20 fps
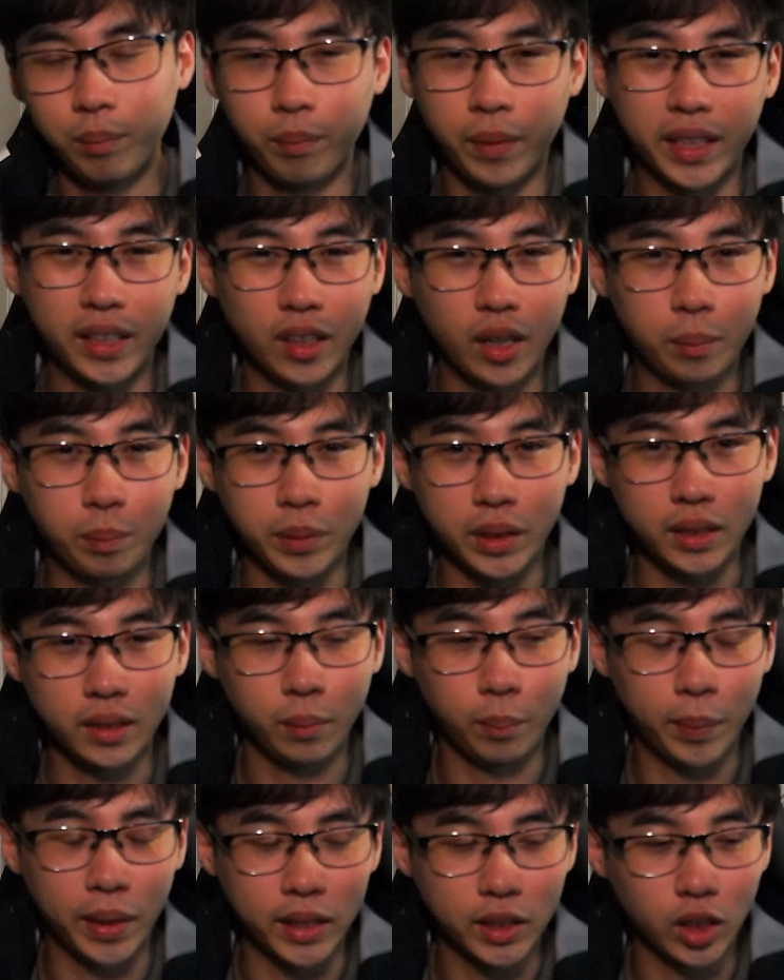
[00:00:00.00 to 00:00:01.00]
might not be
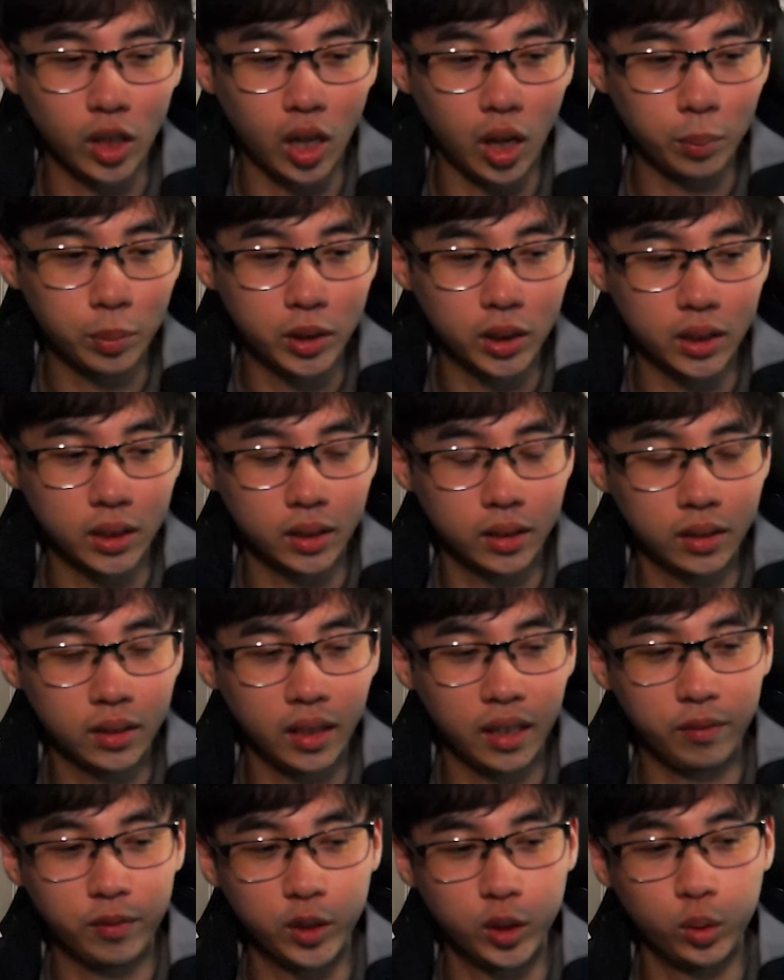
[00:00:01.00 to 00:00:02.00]
the best
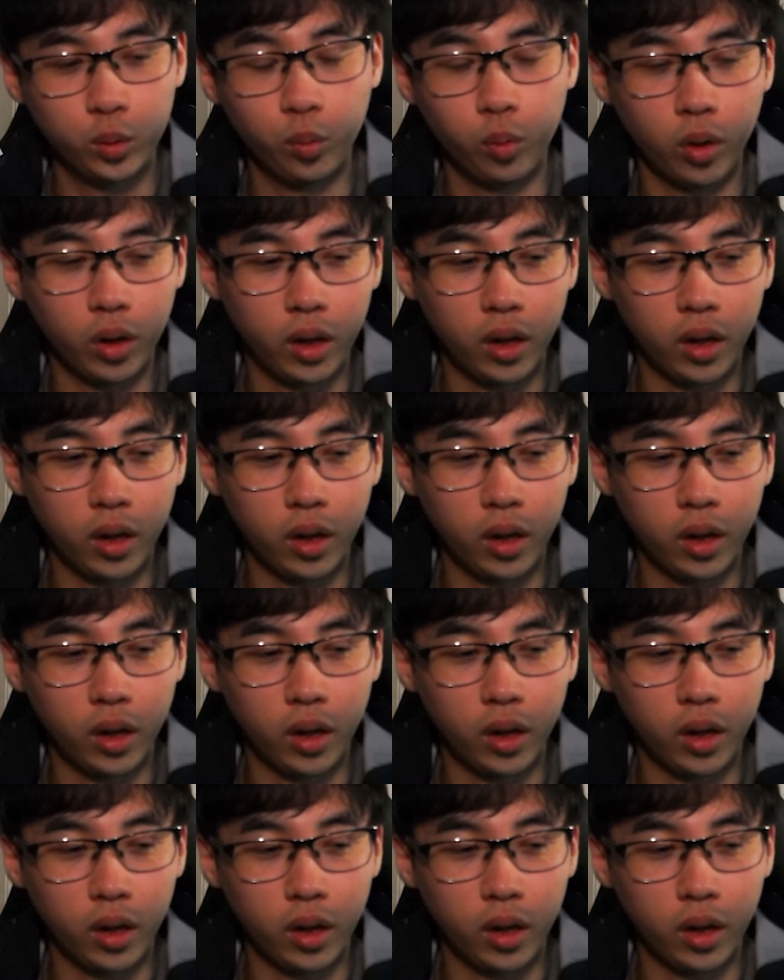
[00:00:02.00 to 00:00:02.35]
option if you